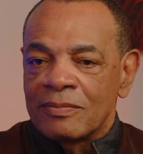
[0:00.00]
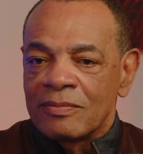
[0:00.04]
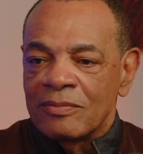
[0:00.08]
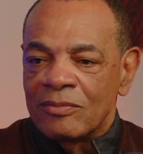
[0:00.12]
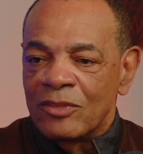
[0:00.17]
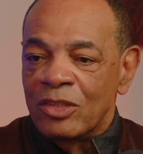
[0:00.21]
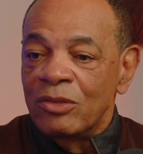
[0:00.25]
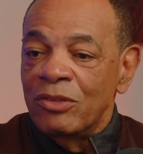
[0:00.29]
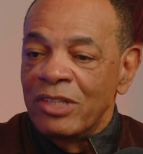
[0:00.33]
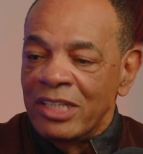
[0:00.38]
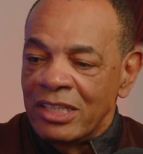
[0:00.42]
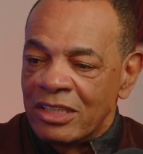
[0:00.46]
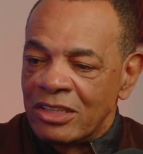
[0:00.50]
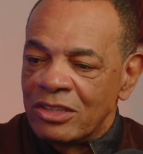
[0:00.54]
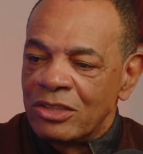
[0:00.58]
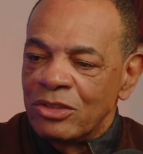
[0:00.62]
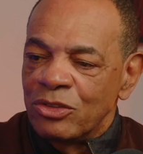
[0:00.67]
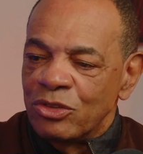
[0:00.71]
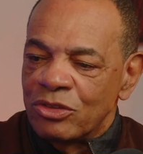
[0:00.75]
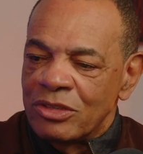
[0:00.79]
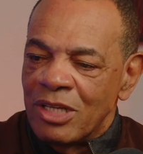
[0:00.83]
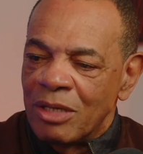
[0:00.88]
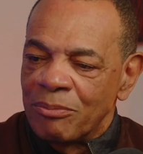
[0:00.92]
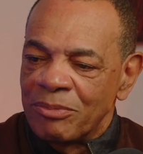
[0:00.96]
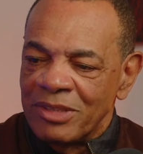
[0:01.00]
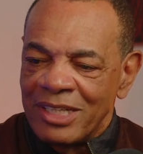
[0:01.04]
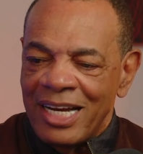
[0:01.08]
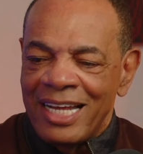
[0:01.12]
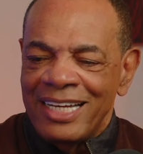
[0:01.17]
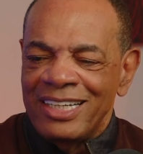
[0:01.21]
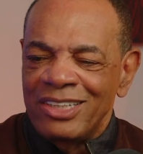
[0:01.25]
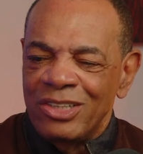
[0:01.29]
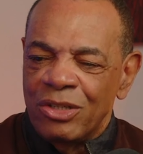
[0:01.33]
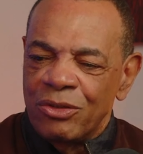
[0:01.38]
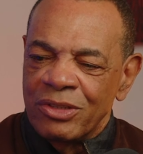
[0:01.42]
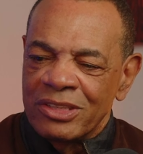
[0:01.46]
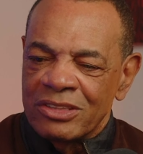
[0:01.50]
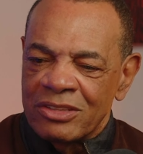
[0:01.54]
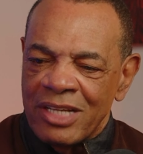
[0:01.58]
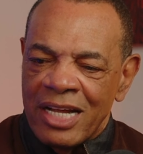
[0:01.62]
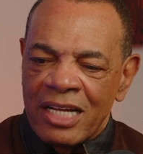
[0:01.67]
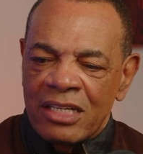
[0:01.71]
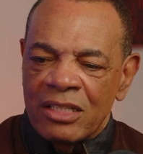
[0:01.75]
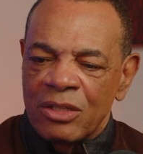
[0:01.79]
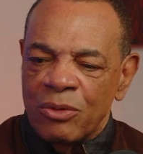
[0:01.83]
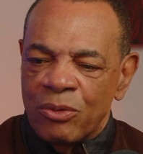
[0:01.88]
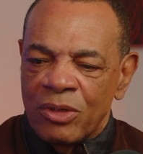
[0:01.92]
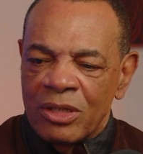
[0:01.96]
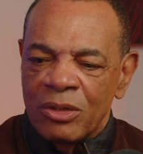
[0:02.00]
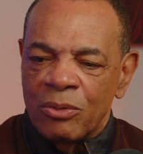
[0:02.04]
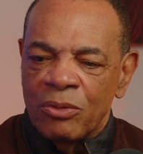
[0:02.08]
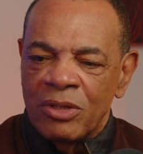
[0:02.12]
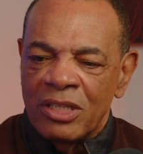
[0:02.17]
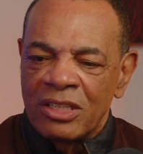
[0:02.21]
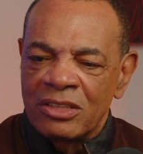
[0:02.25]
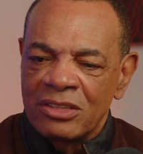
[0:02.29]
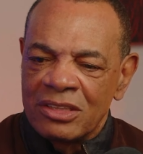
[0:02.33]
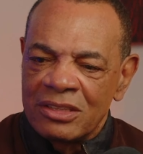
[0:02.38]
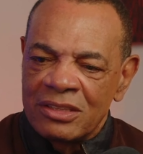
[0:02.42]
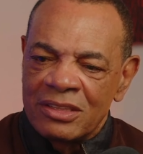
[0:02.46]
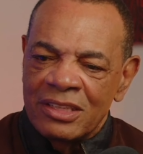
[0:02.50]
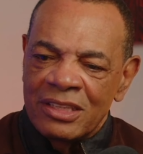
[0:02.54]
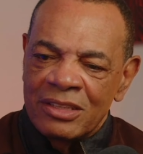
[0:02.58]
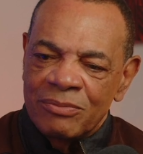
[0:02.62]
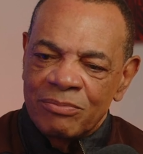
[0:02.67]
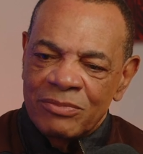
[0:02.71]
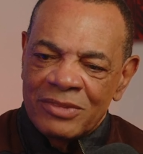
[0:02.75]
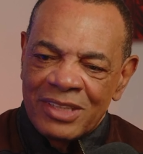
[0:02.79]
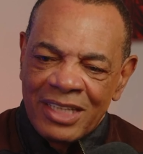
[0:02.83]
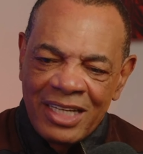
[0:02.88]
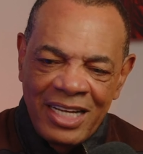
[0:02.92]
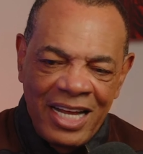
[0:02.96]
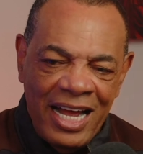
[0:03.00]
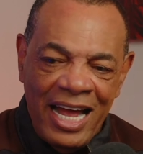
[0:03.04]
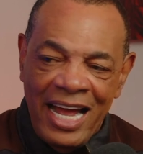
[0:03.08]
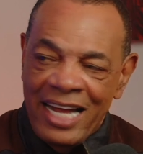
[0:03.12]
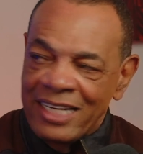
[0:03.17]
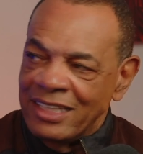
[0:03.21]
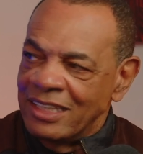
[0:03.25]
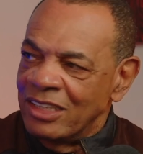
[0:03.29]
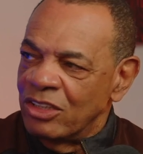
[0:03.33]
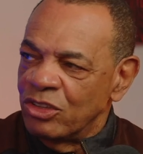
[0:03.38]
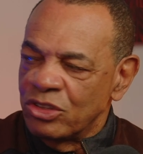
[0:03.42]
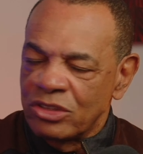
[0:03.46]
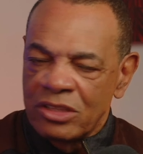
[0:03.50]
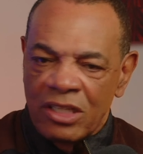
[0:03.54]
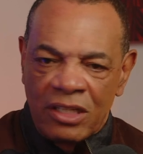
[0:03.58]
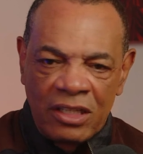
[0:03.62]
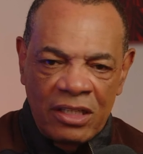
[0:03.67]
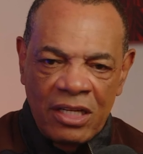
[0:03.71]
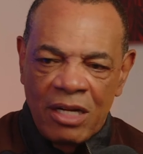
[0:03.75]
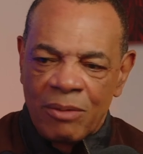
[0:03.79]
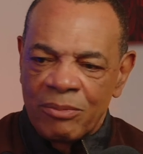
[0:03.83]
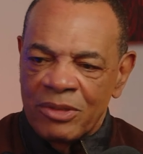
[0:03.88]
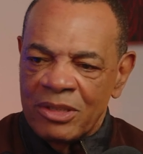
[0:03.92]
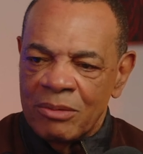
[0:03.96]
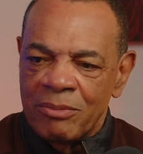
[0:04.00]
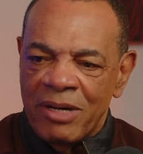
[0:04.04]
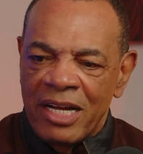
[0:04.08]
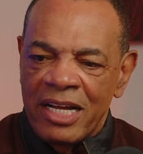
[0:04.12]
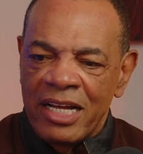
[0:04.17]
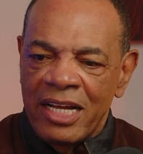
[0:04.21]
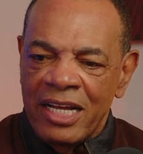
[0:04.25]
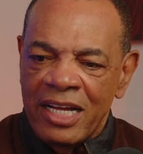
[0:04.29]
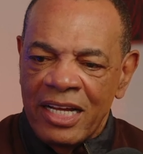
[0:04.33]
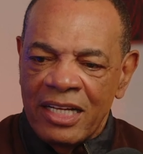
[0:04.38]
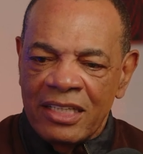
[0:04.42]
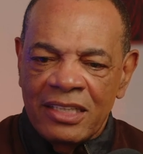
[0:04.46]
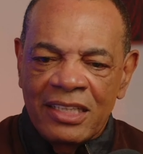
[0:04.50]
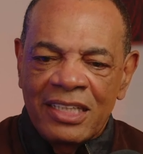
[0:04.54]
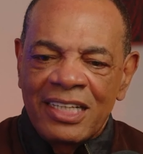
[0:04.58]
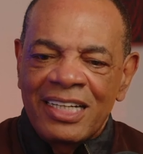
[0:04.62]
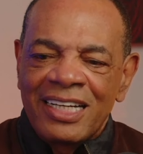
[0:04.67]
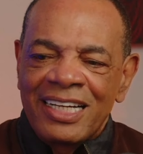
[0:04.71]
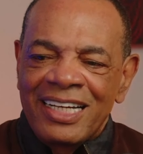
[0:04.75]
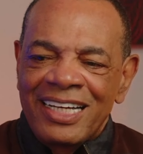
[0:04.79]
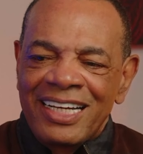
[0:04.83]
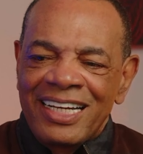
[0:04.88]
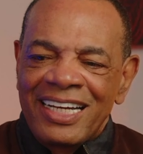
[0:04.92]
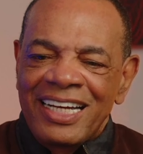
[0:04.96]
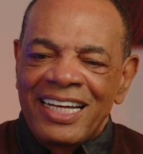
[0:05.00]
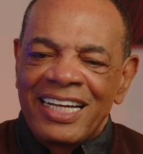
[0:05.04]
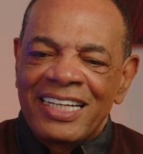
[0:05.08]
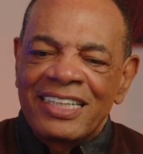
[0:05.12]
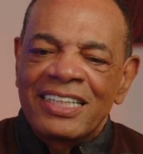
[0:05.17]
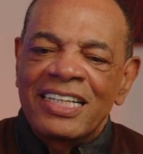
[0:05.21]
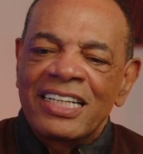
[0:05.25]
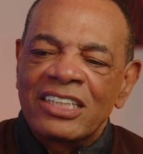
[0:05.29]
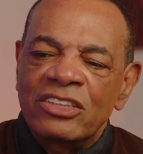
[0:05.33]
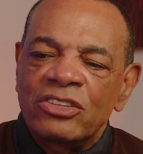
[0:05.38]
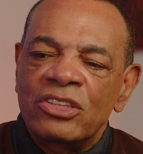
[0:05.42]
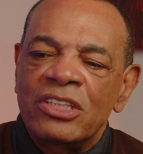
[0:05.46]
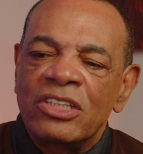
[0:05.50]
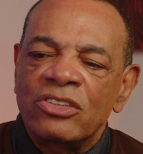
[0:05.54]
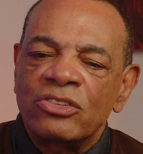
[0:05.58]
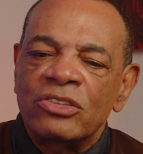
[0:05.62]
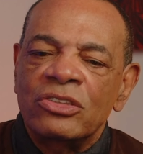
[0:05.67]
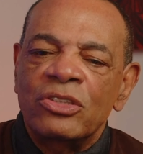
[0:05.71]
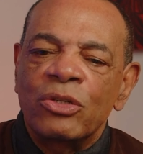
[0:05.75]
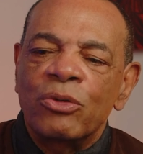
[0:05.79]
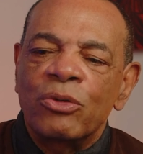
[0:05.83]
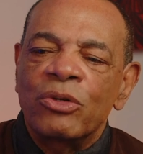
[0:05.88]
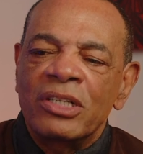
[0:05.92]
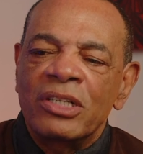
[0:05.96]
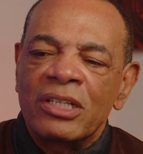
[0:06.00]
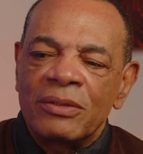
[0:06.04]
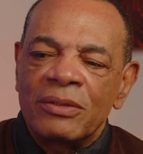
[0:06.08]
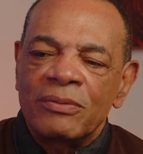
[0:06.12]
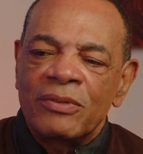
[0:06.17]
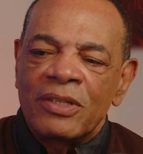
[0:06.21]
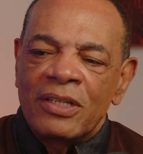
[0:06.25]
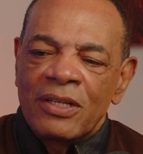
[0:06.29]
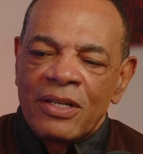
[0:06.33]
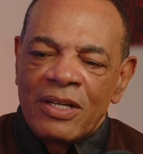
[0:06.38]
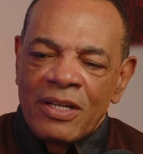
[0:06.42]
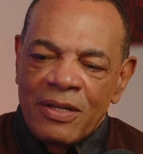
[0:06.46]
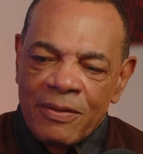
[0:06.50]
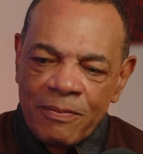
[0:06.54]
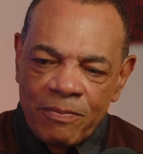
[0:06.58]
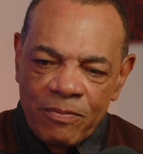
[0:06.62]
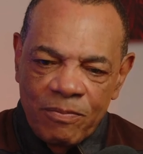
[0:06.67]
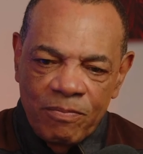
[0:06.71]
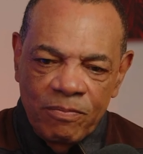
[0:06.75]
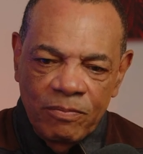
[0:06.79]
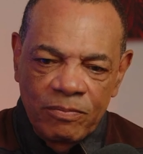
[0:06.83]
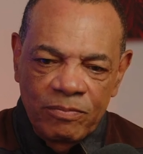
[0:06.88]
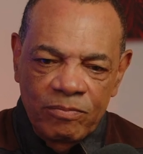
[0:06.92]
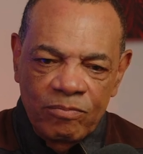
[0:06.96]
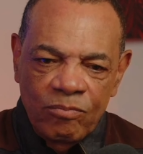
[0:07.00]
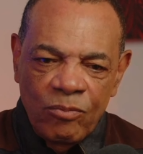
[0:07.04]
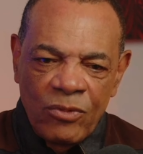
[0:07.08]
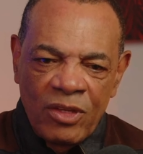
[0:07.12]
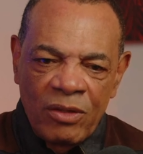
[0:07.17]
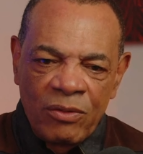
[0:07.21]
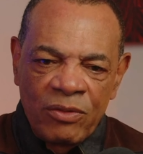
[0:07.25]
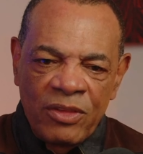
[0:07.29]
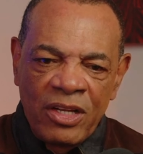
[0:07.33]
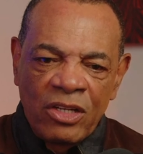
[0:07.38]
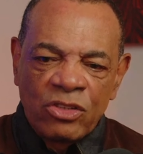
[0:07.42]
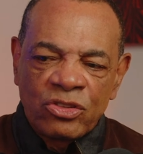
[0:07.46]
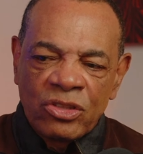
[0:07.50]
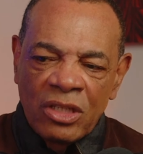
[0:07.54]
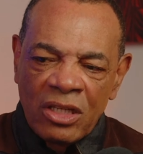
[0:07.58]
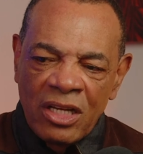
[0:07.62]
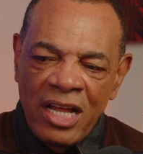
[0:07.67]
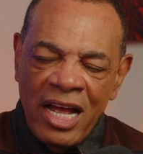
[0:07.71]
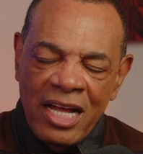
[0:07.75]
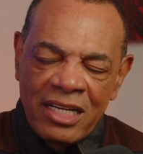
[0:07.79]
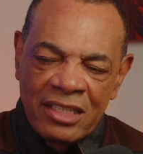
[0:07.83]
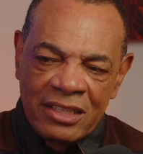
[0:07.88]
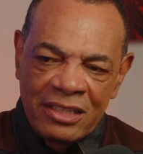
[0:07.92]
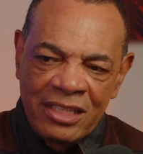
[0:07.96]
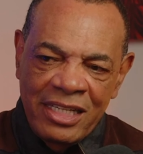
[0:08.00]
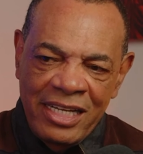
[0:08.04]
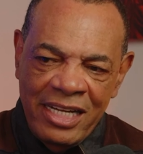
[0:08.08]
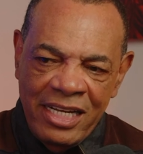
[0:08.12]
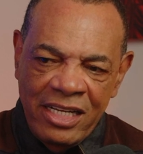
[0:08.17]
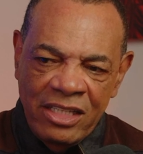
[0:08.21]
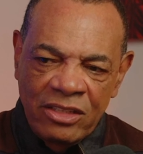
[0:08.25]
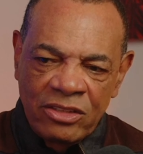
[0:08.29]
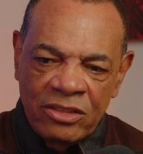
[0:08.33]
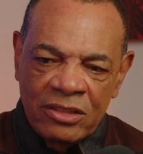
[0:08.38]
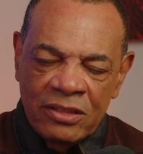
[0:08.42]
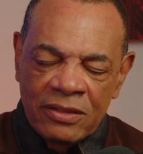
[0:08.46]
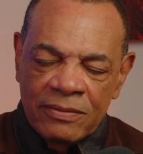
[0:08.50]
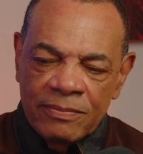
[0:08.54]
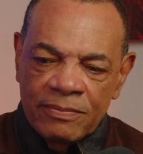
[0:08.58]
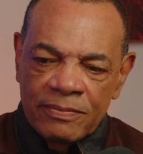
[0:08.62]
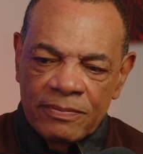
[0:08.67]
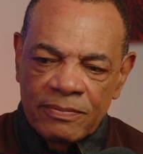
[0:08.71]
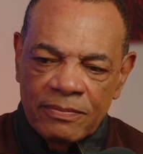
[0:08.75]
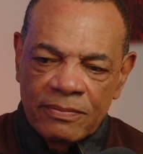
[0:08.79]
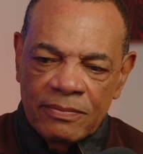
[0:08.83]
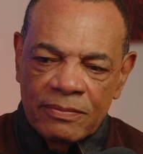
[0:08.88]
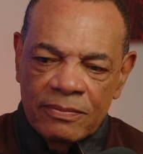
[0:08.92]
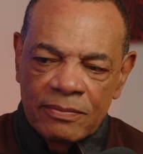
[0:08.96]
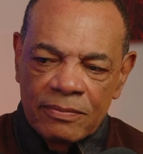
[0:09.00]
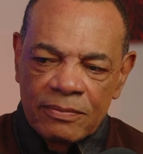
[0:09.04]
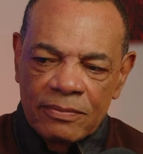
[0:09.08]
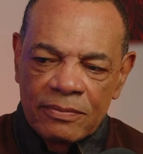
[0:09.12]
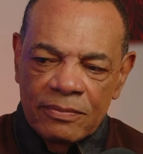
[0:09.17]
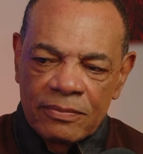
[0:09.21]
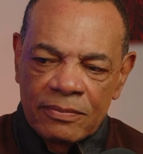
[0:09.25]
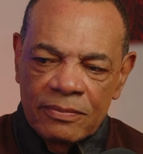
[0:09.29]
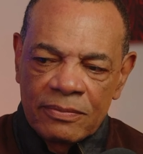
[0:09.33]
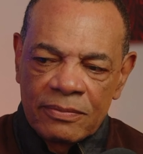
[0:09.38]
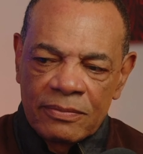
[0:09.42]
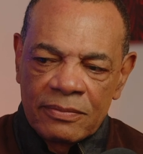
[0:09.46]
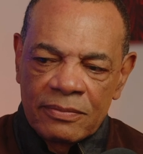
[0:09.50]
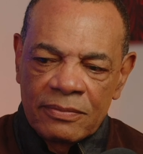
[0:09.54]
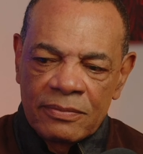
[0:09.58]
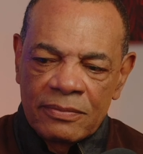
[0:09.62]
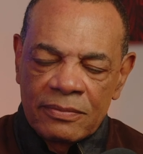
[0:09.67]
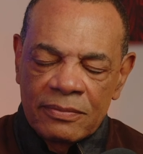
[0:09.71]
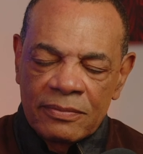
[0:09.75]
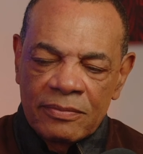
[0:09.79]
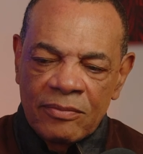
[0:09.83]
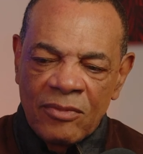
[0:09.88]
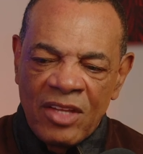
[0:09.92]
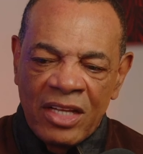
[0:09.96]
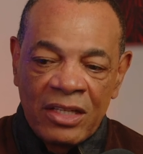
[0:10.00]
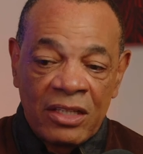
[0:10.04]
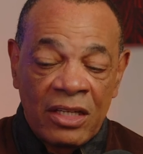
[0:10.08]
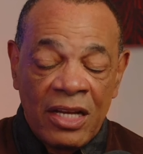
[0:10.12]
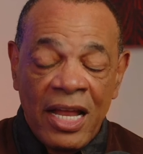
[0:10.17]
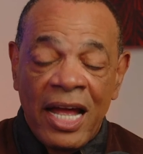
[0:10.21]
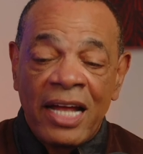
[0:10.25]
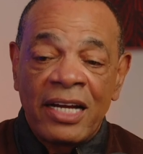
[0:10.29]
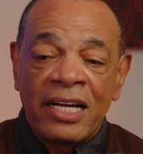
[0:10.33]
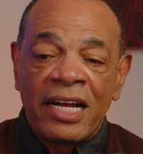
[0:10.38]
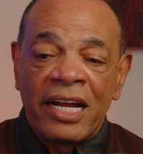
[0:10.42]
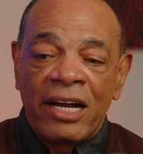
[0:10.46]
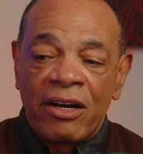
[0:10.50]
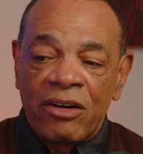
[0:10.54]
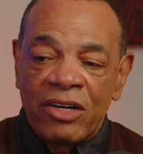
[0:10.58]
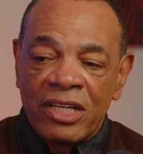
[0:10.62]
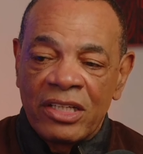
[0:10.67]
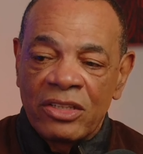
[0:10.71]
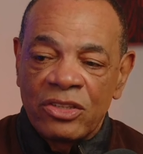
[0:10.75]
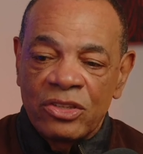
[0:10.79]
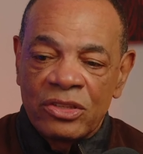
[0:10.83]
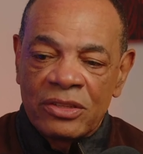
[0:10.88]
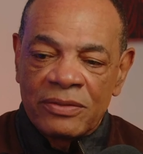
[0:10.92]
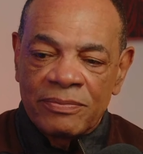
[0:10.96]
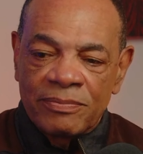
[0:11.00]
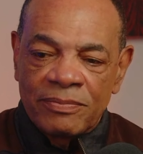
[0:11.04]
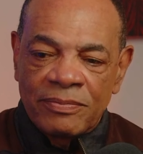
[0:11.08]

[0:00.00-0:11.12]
You need to do something. I didn't know exactly what it was, and then ideas start coming to my head, and then just doing it. Yeah. There's a lot of needs in a lot of areas,